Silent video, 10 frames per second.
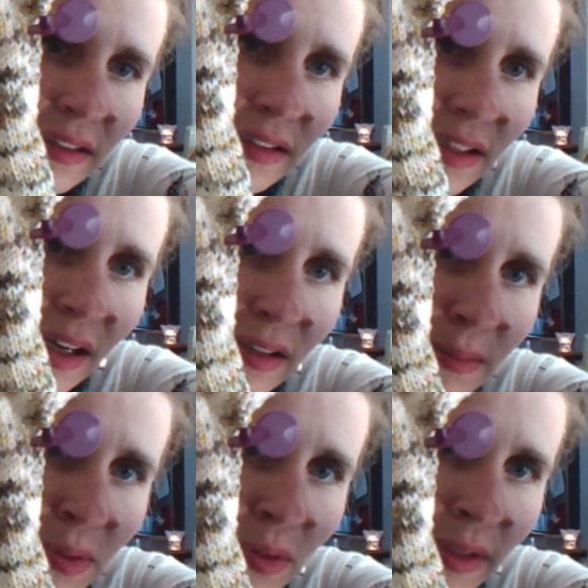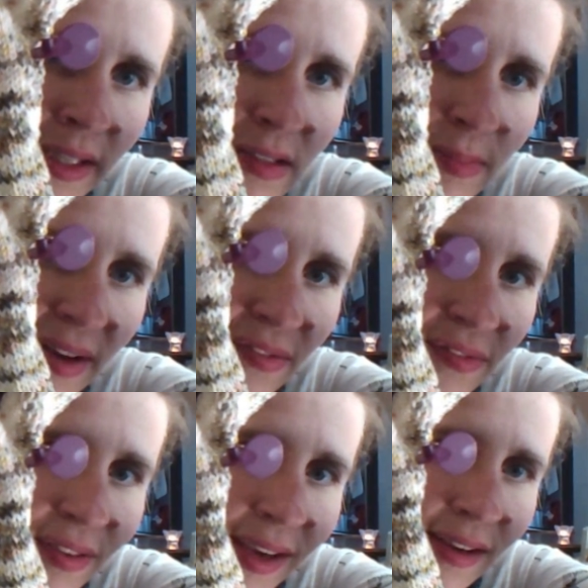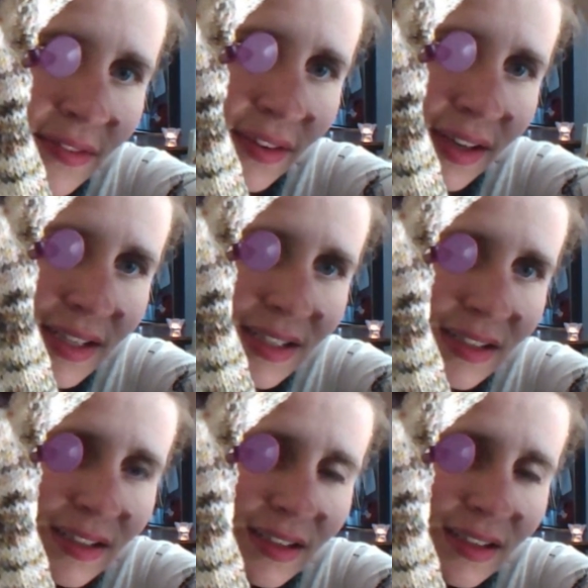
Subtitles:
The color pooling is my favorite.